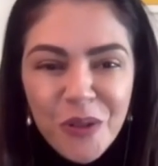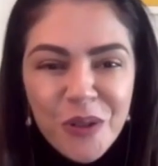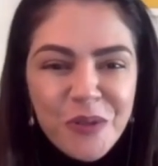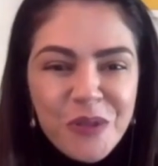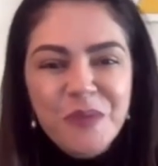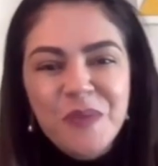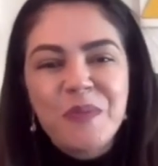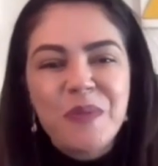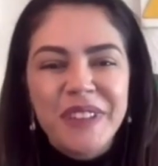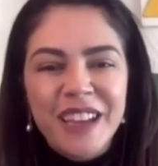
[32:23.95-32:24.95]
consumer
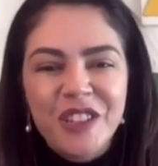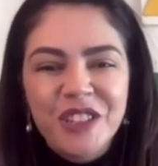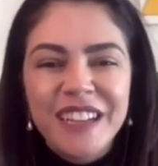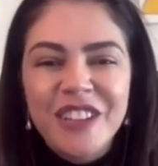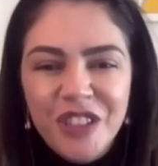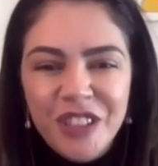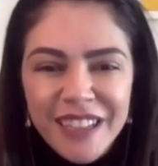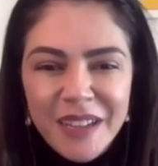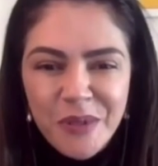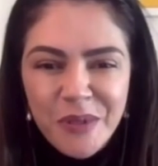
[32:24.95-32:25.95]
protection
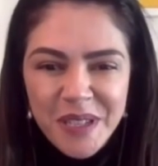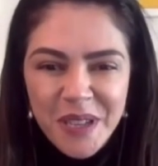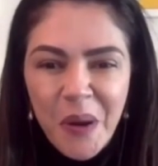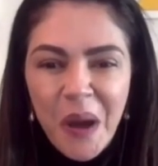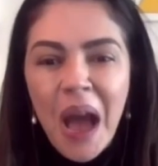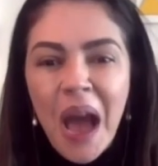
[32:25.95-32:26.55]
agenda in Brazil.